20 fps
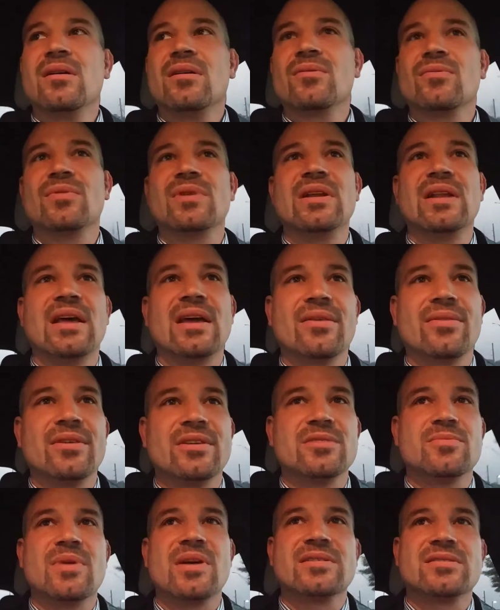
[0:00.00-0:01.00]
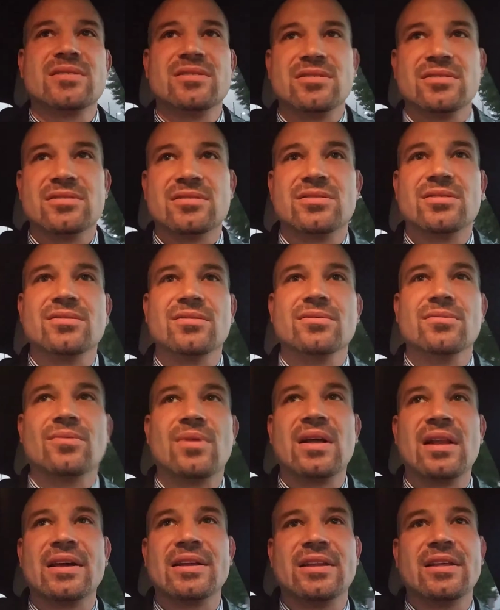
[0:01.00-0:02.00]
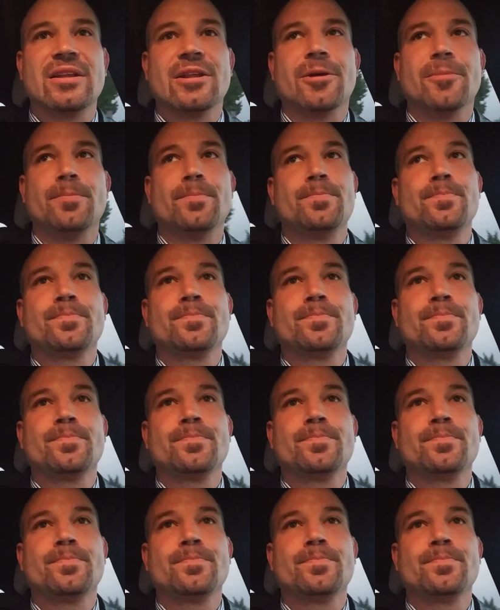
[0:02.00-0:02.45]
relay these messages to you while I did it.